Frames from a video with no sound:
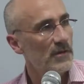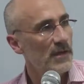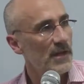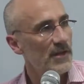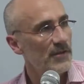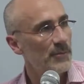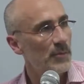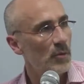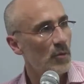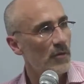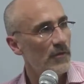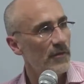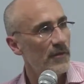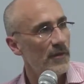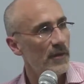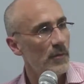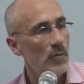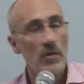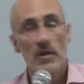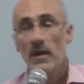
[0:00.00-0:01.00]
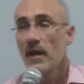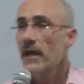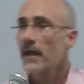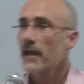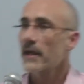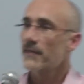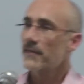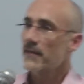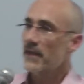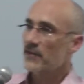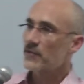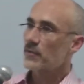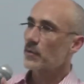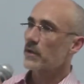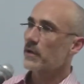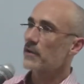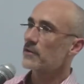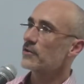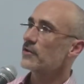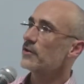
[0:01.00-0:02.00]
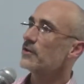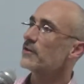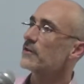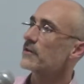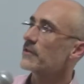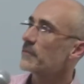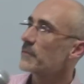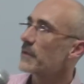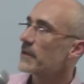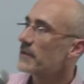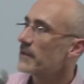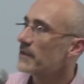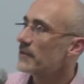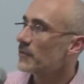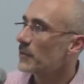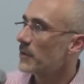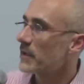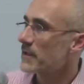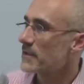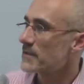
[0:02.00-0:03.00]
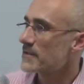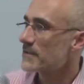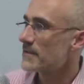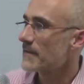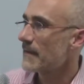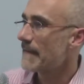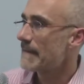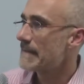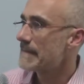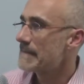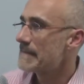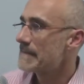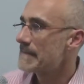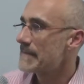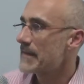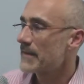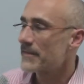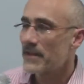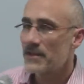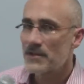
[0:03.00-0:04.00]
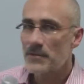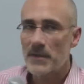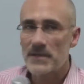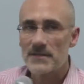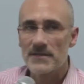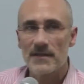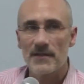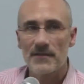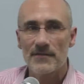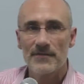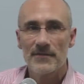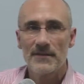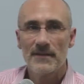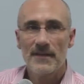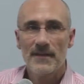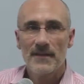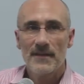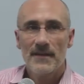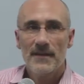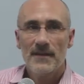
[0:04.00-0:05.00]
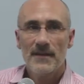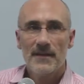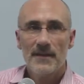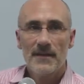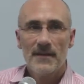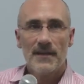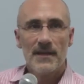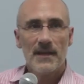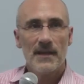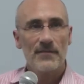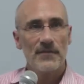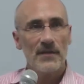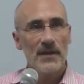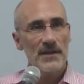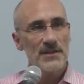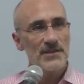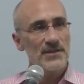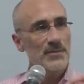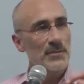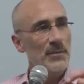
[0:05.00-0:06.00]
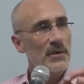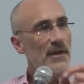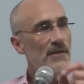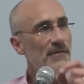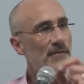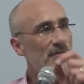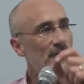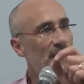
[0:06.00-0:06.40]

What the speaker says: less poor than they were. And that's what I learned in my late 20s. I thought to myself, if I spread